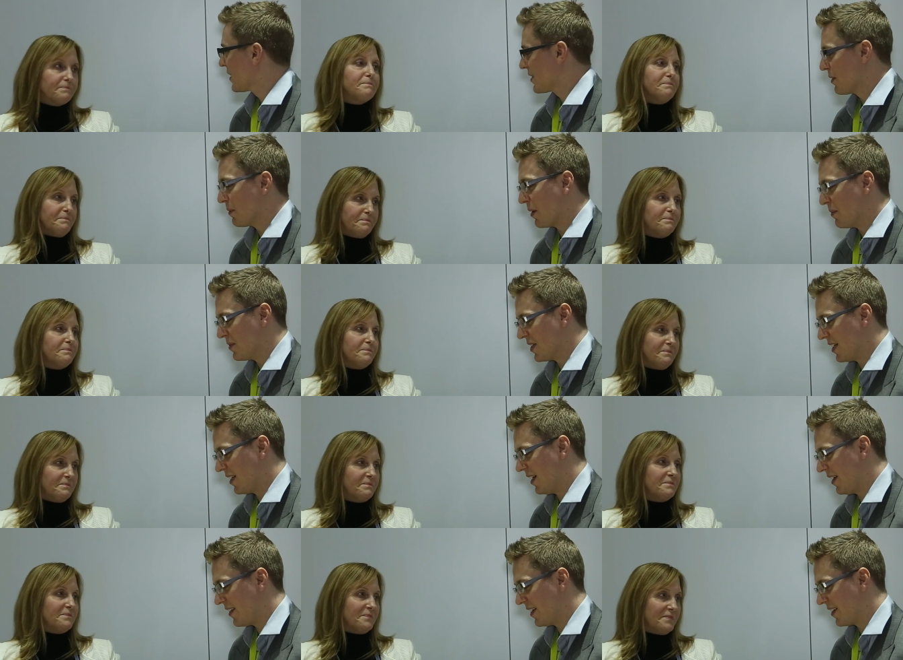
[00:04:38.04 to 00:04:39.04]
Speaker 1: Sometimes uh,
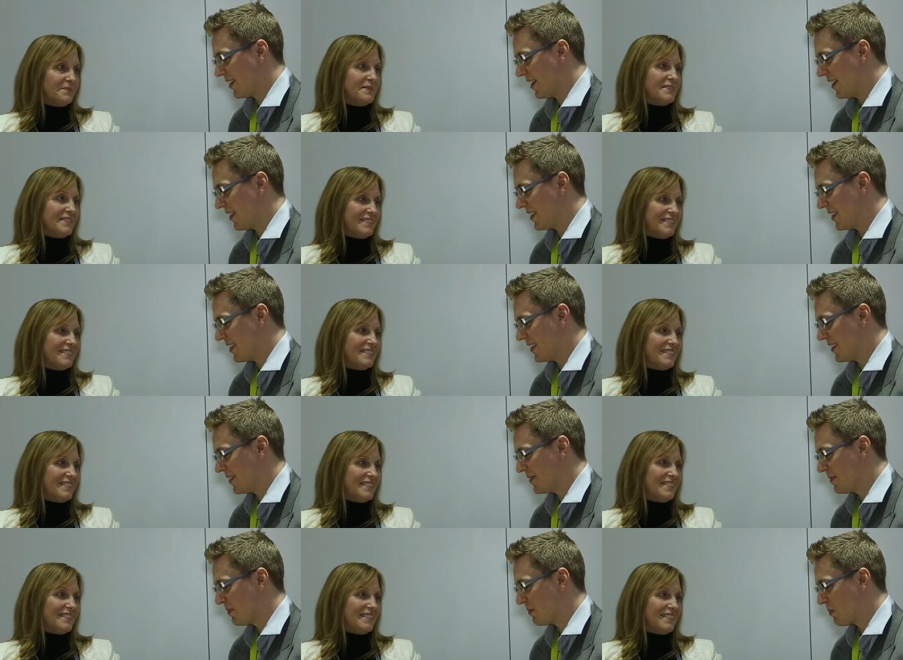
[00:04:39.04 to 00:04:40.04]
I think that uh,
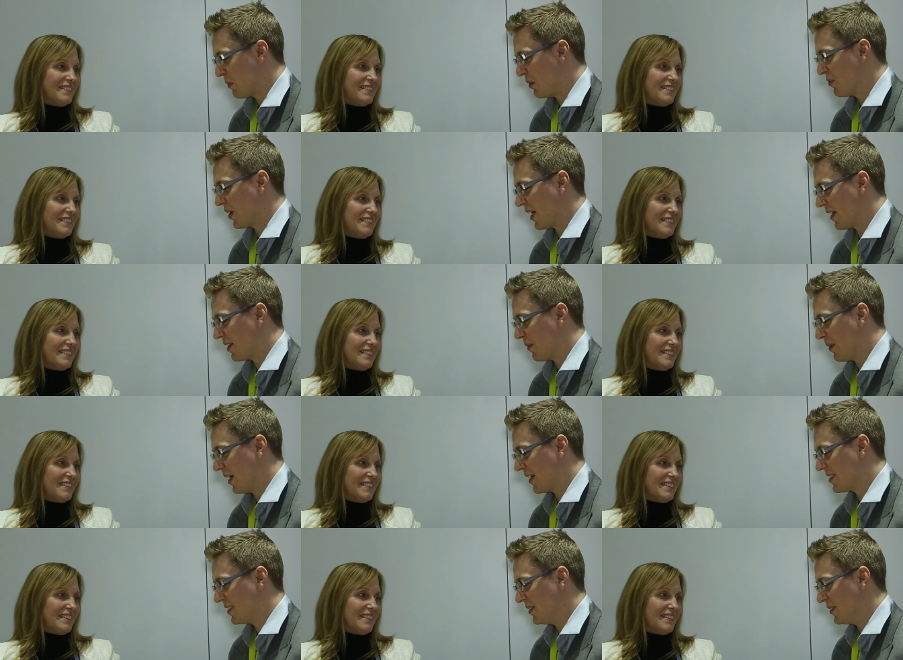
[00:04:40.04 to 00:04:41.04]
we forget that we
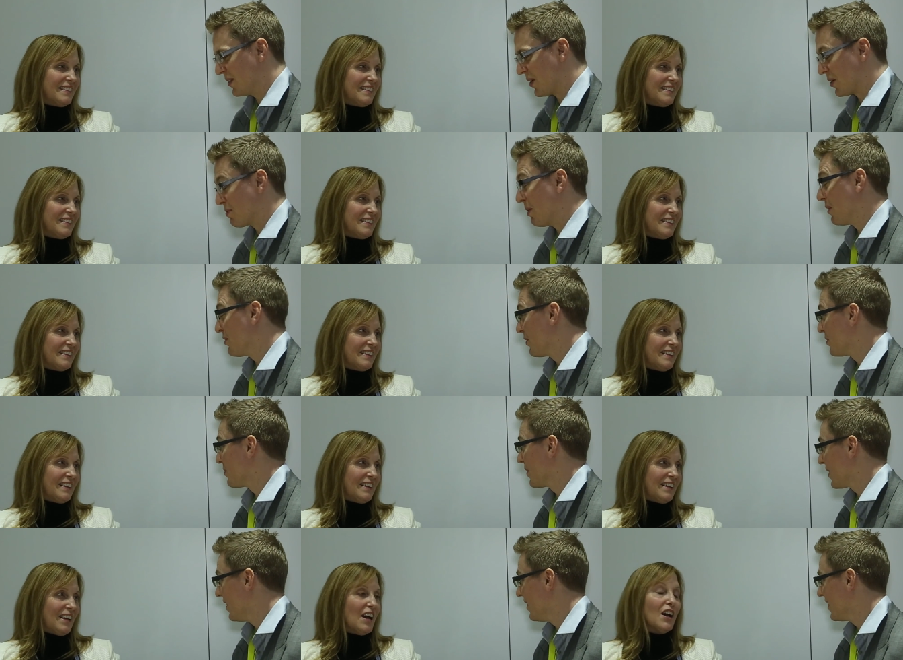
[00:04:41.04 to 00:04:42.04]
actually use our smartphones for
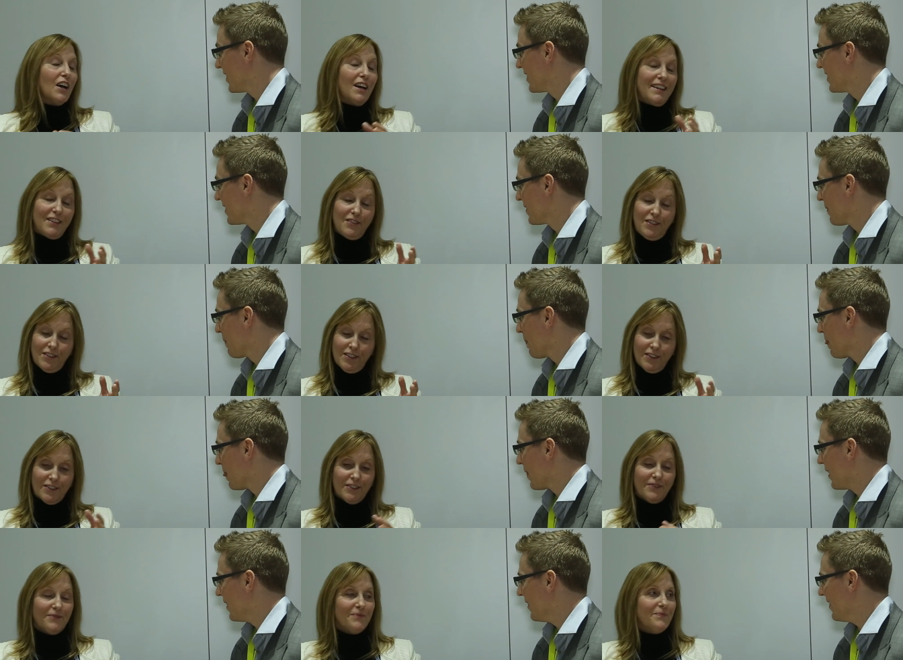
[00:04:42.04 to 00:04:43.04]
calling. You do.
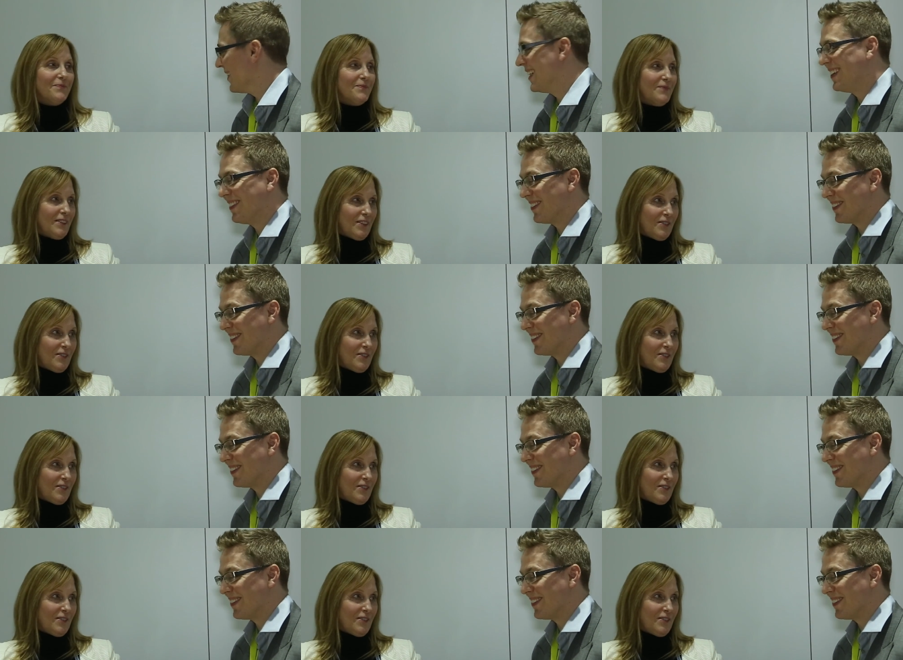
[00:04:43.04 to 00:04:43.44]
You know,